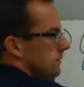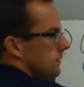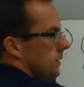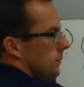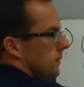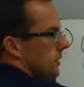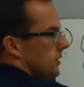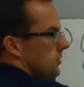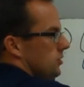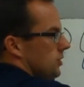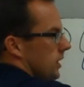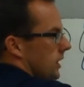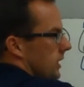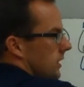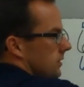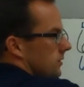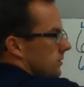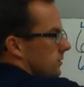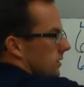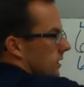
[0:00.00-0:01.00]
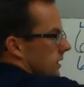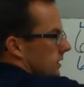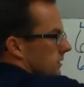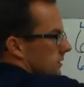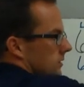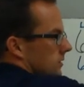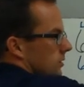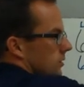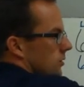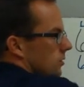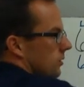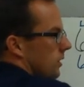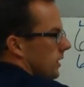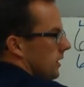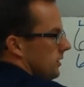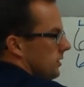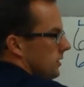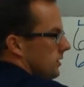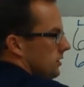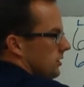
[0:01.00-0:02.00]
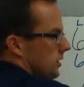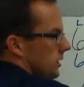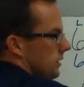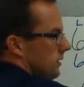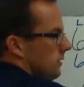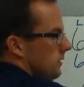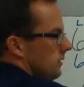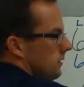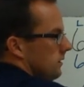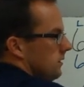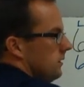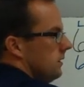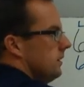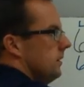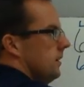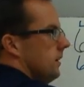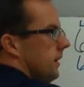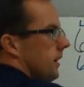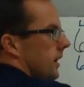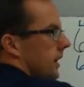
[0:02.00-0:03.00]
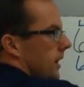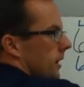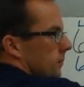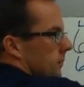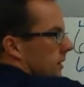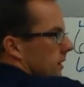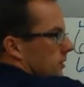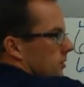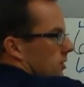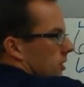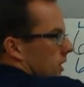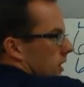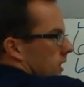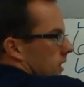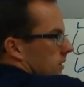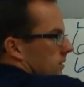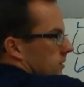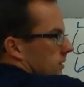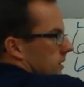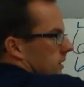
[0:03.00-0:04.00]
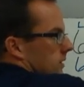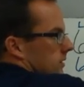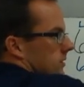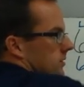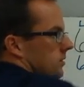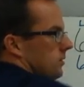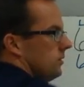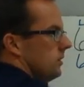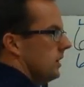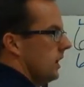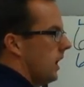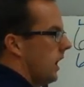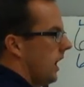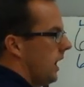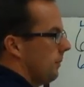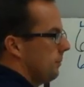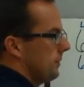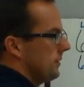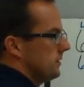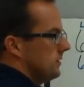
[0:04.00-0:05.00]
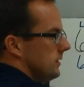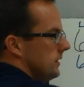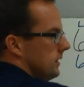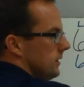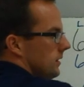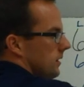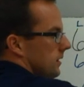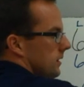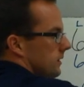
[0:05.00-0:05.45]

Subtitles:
I'm going to change this to addition, and I'm going to change this to the opposite.